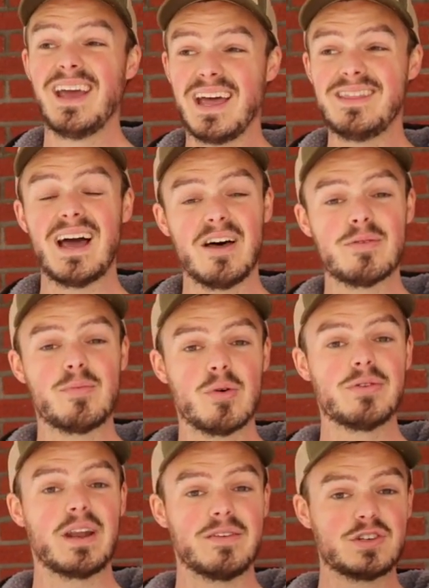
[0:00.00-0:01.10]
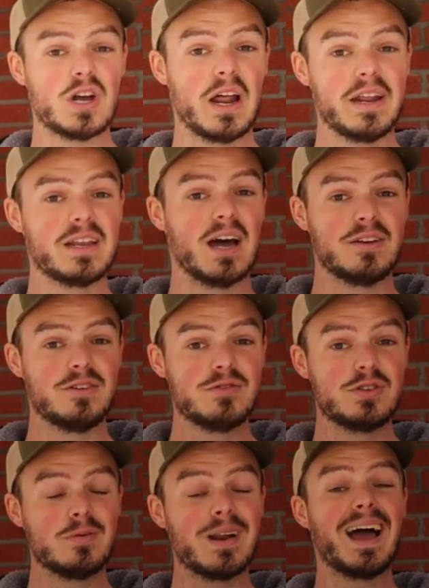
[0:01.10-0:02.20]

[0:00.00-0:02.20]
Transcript: and now the more that I've shot it and gotten used to it,